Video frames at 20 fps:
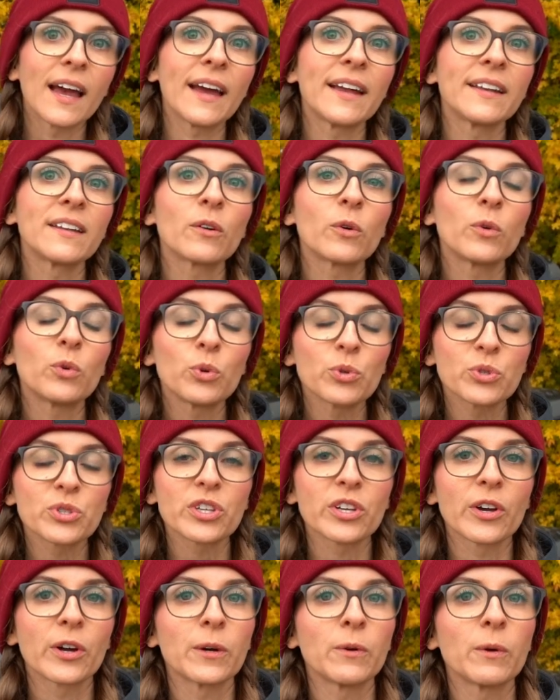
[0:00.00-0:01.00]
and
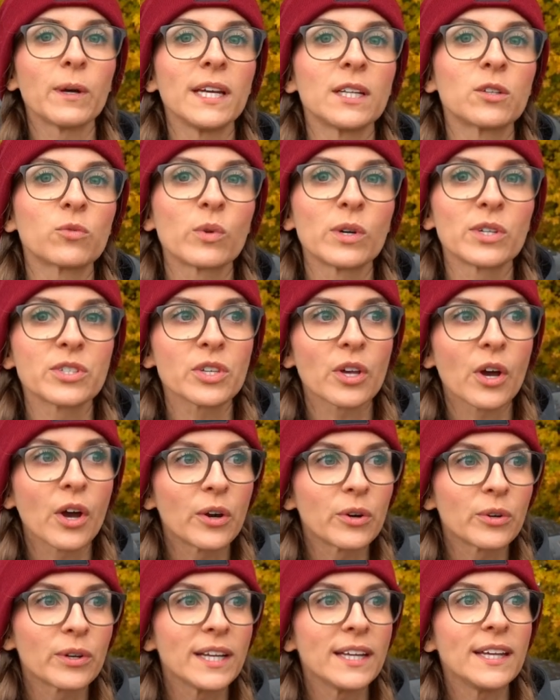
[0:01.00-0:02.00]
also it was
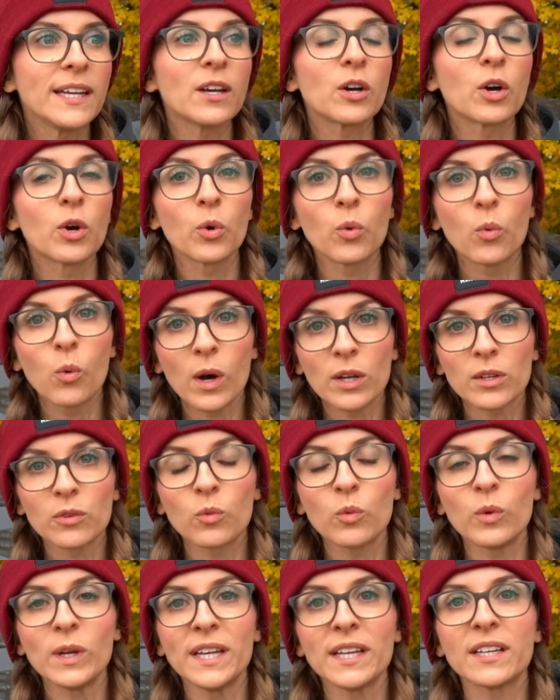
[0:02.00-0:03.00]
only a
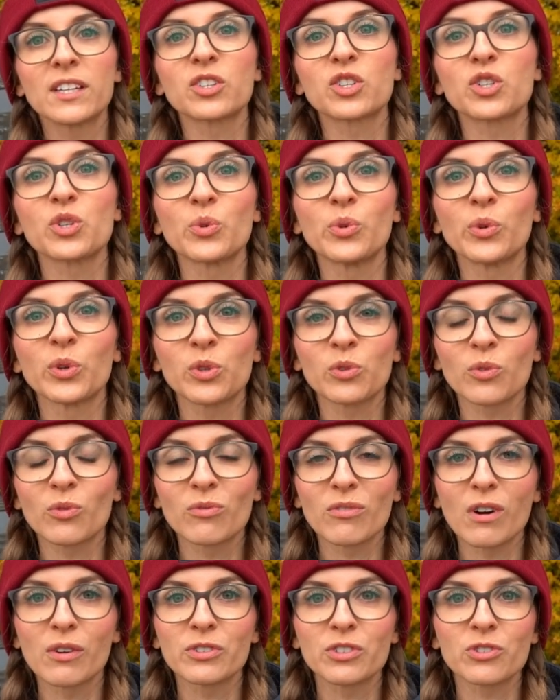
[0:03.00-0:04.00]
1 week short
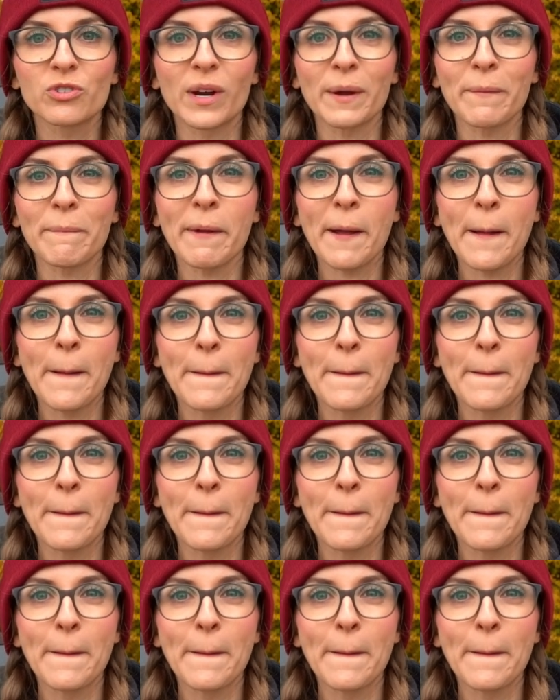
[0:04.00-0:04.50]
road trip.